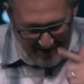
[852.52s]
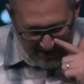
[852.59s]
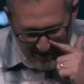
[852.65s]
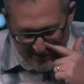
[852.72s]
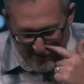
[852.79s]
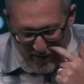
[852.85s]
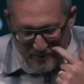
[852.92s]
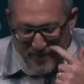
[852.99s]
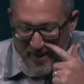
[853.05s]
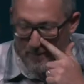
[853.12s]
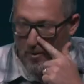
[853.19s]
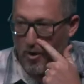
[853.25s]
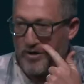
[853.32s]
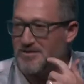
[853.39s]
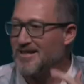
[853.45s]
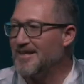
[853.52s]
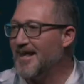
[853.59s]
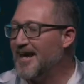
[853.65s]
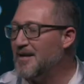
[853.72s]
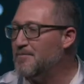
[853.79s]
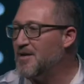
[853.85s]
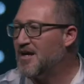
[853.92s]
Some people are
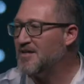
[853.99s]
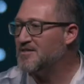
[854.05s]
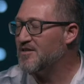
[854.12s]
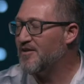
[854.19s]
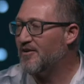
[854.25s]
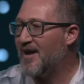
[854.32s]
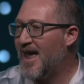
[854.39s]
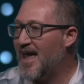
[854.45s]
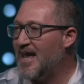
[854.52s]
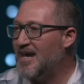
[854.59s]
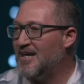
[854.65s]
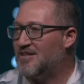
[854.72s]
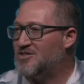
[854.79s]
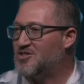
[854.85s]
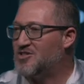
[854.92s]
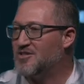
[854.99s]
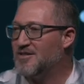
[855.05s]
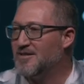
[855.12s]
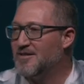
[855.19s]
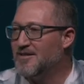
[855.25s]
delayed because of their age.